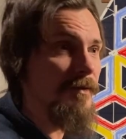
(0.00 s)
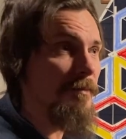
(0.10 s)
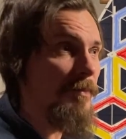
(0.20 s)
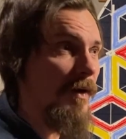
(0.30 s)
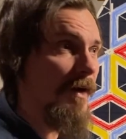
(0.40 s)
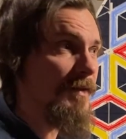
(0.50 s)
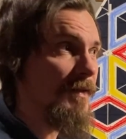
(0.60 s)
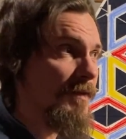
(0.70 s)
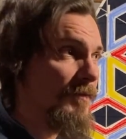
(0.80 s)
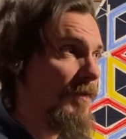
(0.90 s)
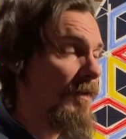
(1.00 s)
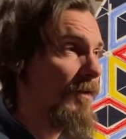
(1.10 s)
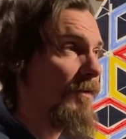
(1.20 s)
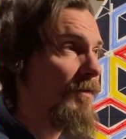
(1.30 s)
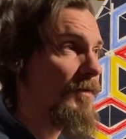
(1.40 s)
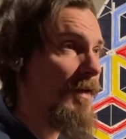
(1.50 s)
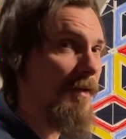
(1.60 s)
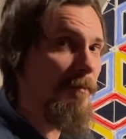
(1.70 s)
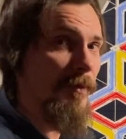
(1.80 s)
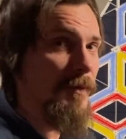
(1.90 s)
and process videos. I
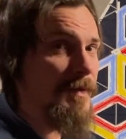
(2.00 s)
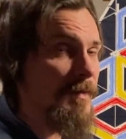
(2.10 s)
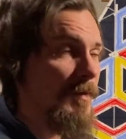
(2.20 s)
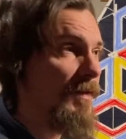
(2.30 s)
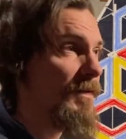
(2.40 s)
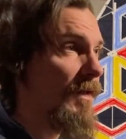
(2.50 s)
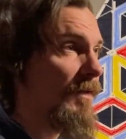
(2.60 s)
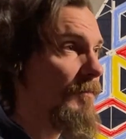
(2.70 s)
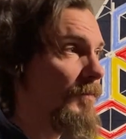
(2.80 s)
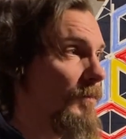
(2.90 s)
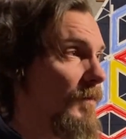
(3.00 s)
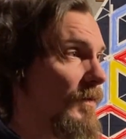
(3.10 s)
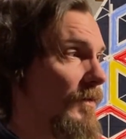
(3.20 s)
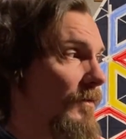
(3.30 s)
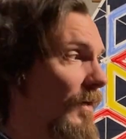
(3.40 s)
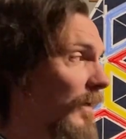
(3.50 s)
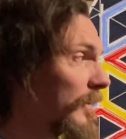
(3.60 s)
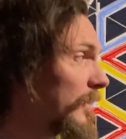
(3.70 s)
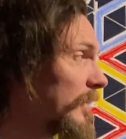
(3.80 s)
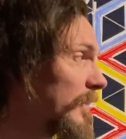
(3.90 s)
can pull some of the tape so you
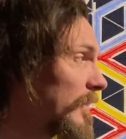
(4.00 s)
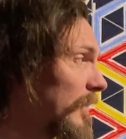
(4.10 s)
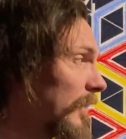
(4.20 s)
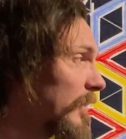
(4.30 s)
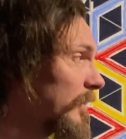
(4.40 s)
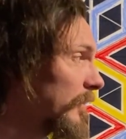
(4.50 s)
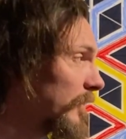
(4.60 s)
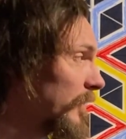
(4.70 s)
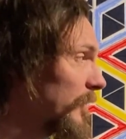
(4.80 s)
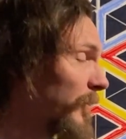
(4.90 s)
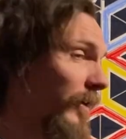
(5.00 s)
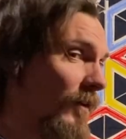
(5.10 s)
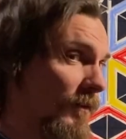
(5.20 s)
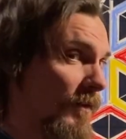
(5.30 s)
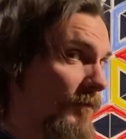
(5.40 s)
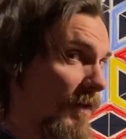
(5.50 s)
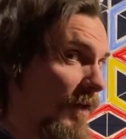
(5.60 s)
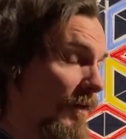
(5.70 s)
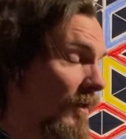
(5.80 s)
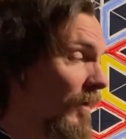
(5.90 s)
guys can see it because we all love
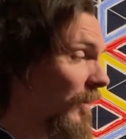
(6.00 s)
that.